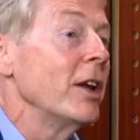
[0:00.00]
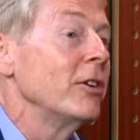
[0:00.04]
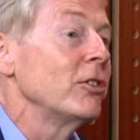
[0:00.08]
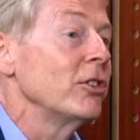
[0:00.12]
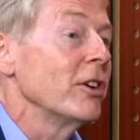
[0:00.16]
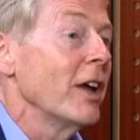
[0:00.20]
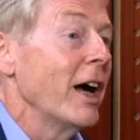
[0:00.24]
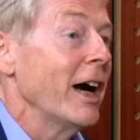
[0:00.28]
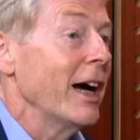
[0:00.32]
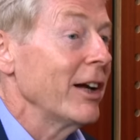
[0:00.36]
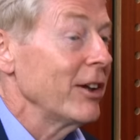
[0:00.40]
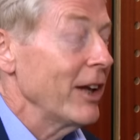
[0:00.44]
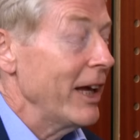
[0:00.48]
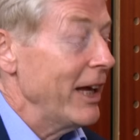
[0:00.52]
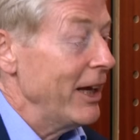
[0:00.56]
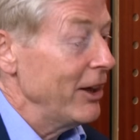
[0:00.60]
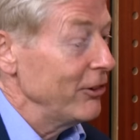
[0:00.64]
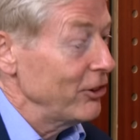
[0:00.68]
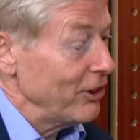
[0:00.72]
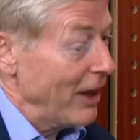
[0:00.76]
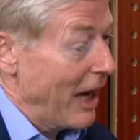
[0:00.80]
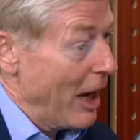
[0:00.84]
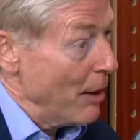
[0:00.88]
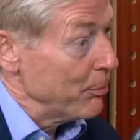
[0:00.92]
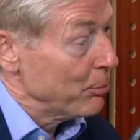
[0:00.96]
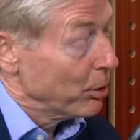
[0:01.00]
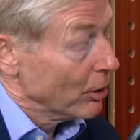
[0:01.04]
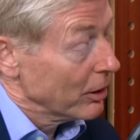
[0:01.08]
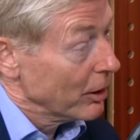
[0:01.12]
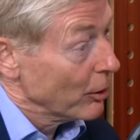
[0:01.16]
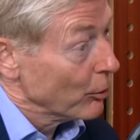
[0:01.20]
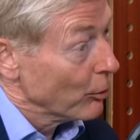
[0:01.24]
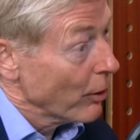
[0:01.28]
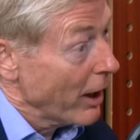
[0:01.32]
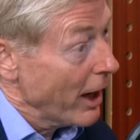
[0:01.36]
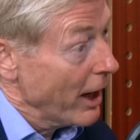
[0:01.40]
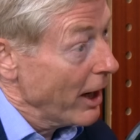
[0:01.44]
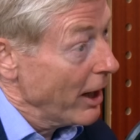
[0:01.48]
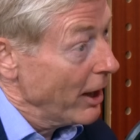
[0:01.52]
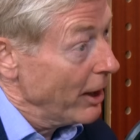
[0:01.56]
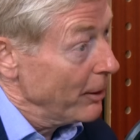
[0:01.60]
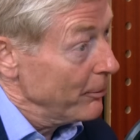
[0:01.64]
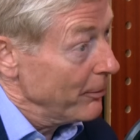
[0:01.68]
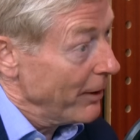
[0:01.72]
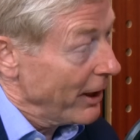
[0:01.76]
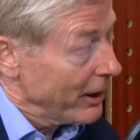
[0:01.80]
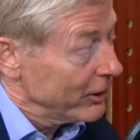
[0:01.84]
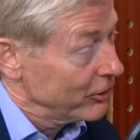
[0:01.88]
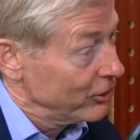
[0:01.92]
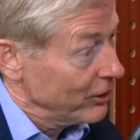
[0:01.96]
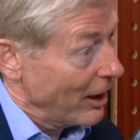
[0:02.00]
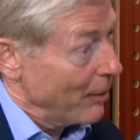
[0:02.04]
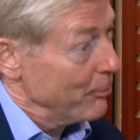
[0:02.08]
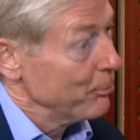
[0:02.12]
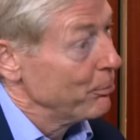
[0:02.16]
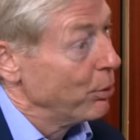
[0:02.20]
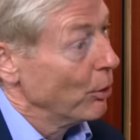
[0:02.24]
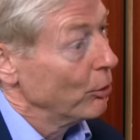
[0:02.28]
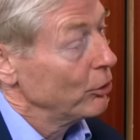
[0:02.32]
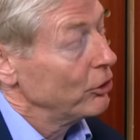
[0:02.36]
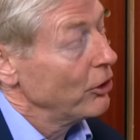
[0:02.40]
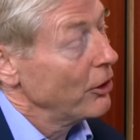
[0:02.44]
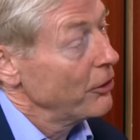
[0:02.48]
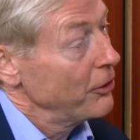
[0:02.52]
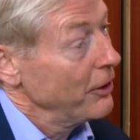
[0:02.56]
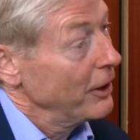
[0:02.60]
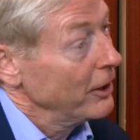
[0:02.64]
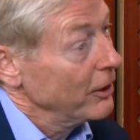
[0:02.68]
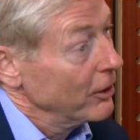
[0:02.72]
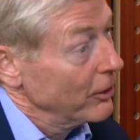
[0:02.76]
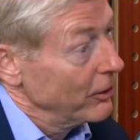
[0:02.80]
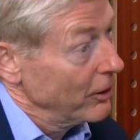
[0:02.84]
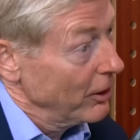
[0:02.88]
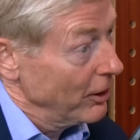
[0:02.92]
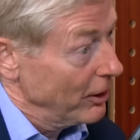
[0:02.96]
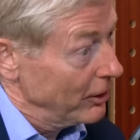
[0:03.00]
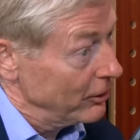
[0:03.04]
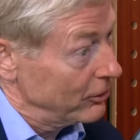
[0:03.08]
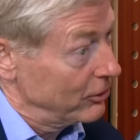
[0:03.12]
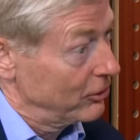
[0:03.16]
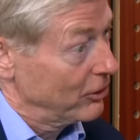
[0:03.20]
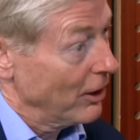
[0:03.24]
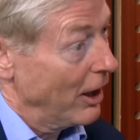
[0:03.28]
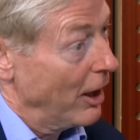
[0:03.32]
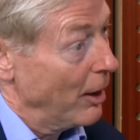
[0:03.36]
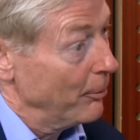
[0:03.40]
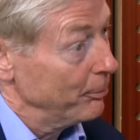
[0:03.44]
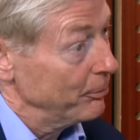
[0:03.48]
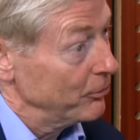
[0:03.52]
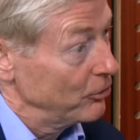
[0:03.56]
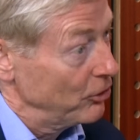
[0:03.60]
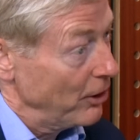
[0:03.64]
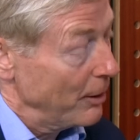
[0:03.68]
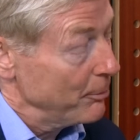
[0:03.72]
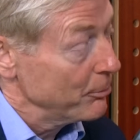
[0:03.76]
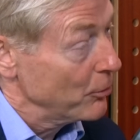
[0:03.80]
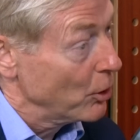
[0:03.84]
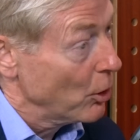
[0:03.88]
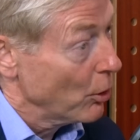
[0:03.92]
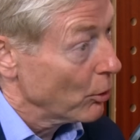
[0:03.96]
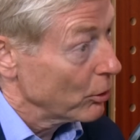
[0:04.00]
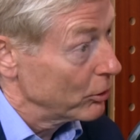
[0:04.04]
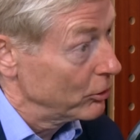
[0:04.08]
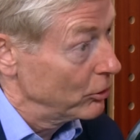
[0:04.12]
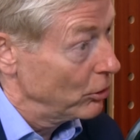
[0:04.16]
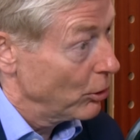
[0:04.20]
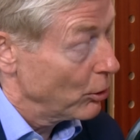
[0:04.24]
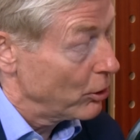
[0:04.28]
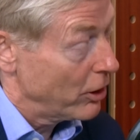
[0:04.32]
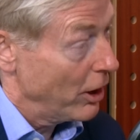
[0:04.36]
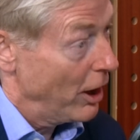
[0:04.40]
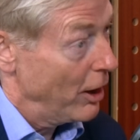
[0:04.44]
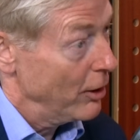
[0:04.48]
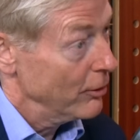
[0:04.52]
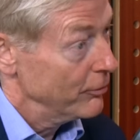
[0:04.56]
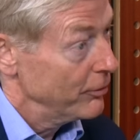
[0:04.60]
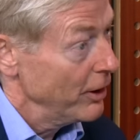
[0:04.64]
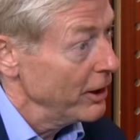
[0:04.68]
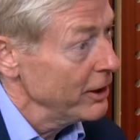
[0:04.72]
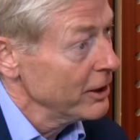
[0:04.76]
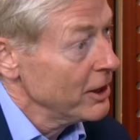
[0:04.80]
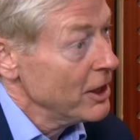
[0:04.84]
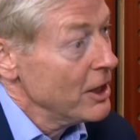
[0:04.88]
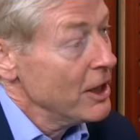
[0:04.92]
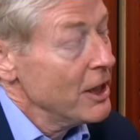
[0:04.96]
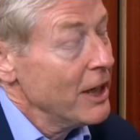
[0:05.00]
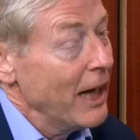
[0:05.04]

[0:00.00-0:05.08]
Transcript: is Apple a rare example, do you think, that Tim Cook took over?